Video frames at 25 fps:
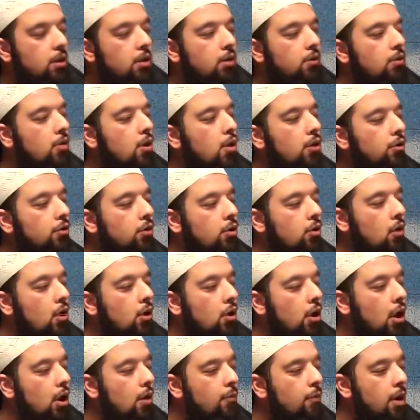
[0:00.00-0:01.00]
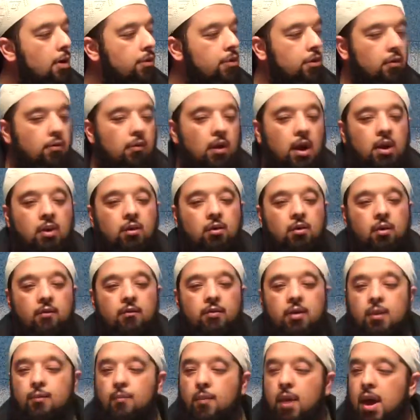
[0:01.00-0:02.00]
but it is also talking about the rights
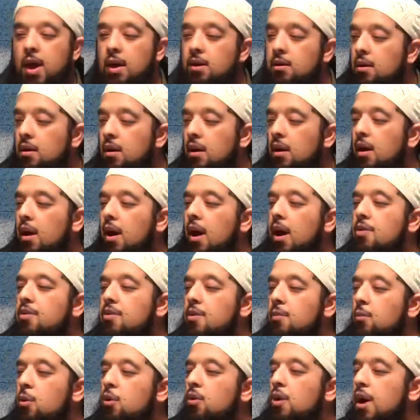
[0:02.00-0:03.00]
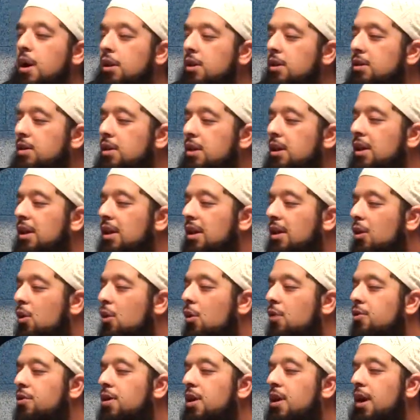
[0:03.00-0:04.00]
of the men and the morality
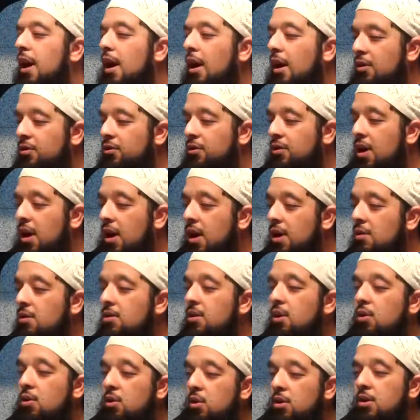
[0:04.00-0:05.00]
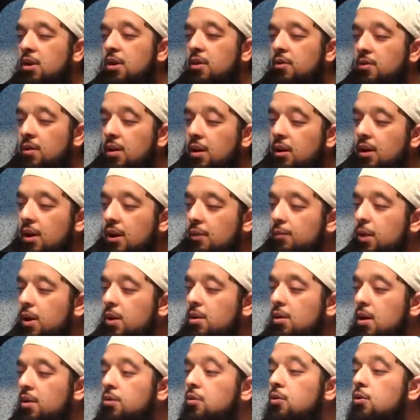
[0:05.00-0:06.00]
or the ihsan, the goodness that can
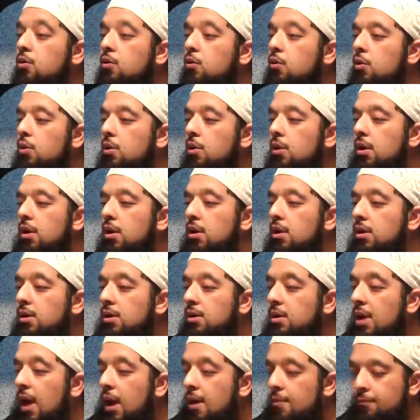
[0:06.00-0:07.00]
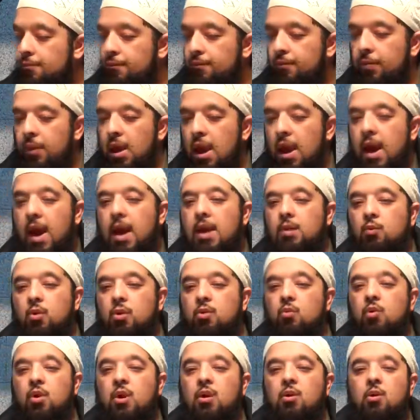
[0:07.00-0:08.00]
be done to them. And
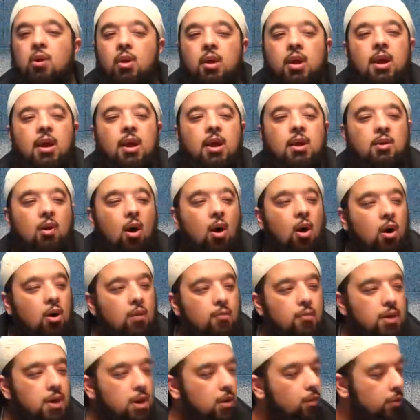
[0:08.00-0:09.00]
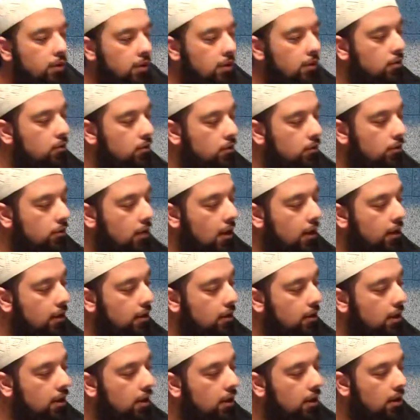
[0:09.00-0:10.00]
when we're looking at harmony within
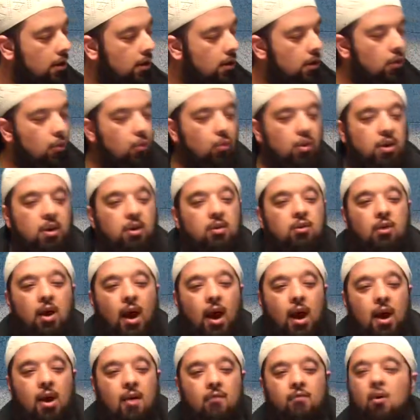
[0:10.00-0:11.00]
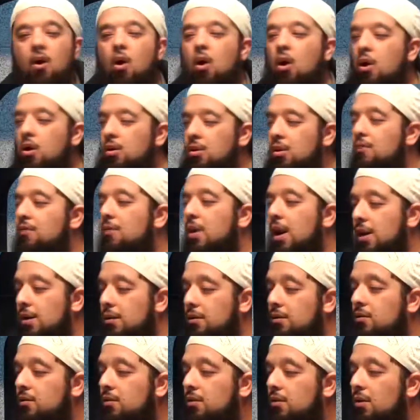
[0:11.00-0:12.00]
society, we need to have all the
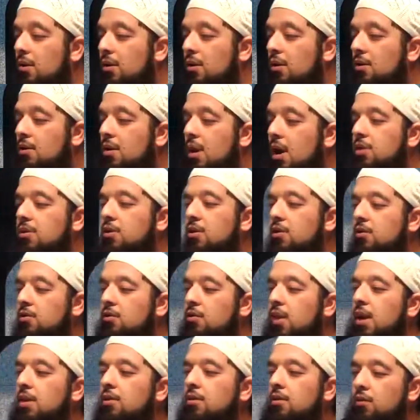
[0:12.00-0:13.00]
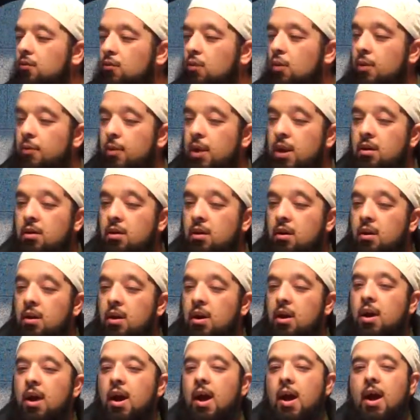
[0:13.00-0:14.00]
rights, not just rights of women,
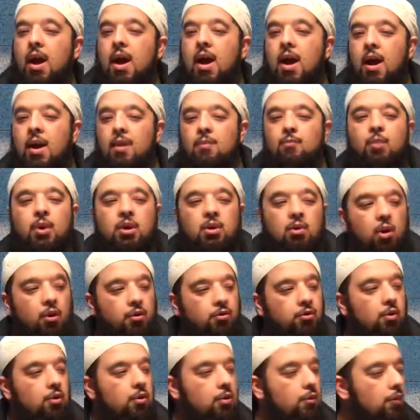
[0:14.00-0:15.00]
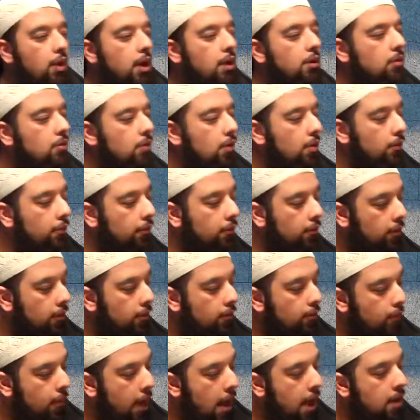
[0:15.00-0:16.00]
and but also the rights
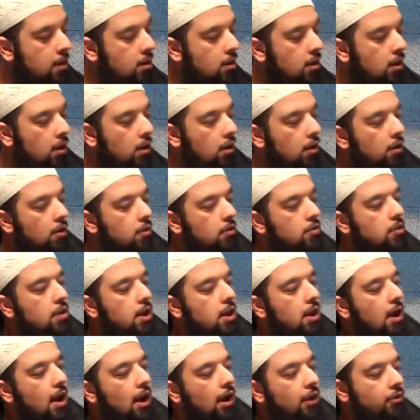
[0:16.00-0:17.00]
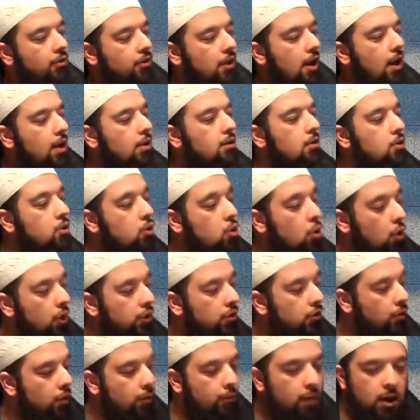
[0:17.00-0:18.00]
of men, the ihsan
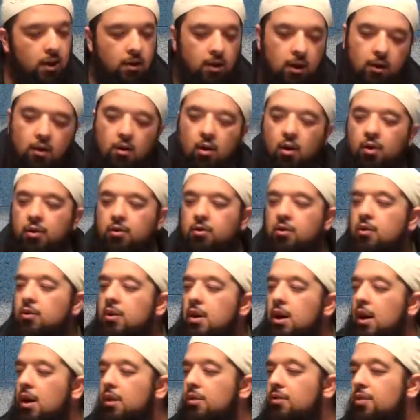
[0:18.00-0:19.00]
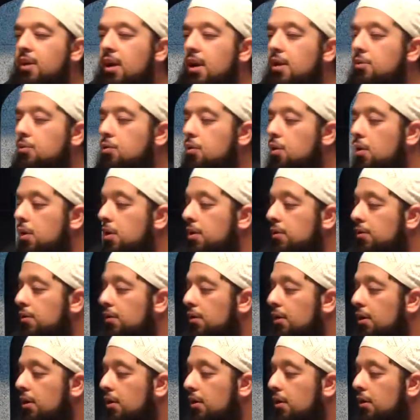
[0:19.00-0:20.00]
towards women, and also the ihsan
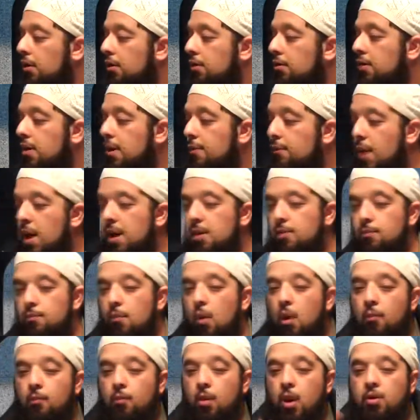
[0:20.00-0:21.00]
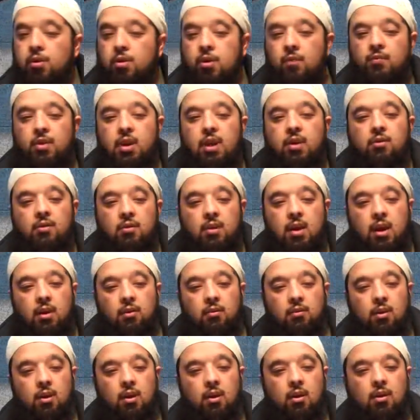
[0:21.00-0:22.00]
towards the men. Both of these
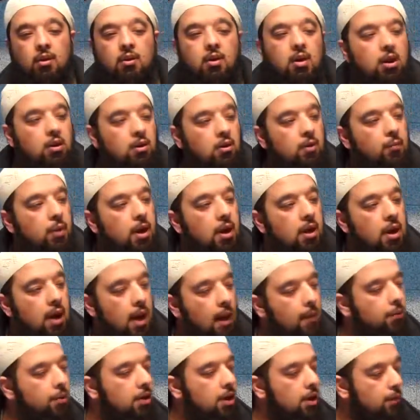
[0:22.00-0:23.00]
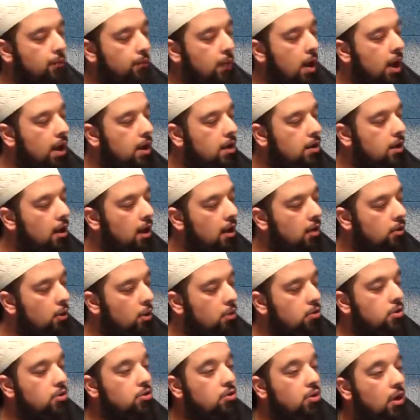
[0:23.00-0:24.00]
things need to be kept in mind in
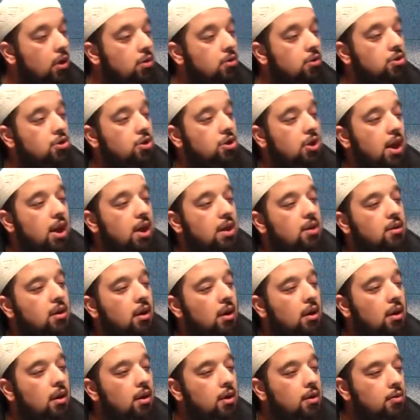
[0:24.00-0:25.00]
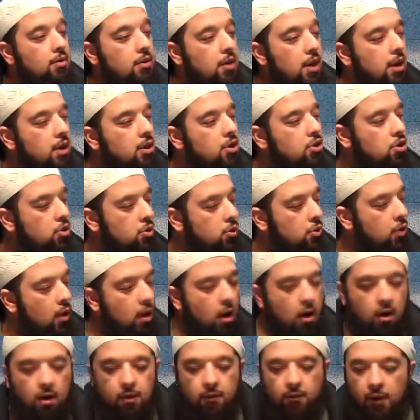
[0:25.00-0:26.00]
order to understand the
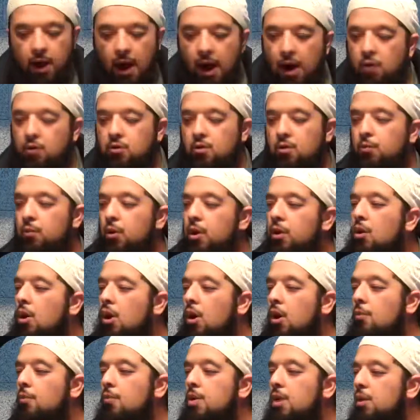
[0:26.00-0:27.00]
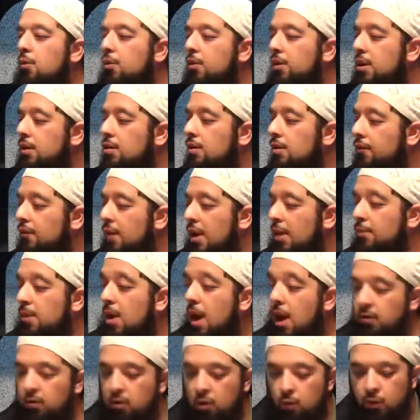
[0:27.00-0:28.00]
issue of how to bring harmony within the
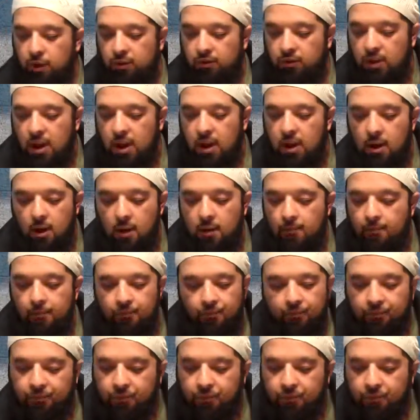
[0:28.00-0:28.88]
family. As you will see,